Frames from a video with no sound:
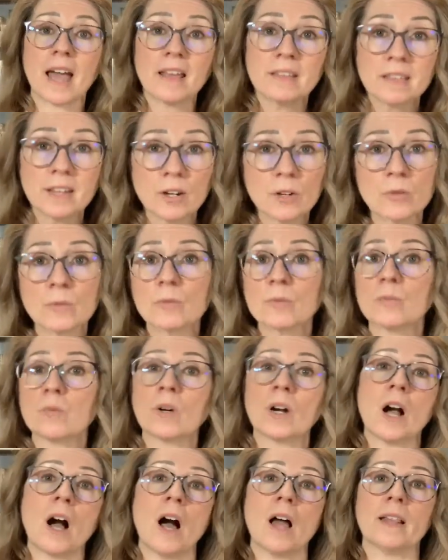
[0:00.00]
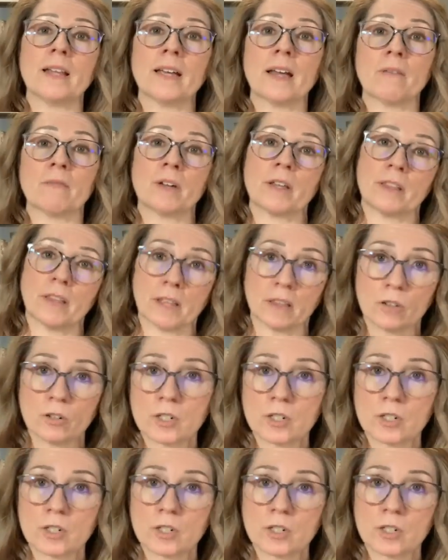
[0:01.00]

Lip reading: and they're recalling everything.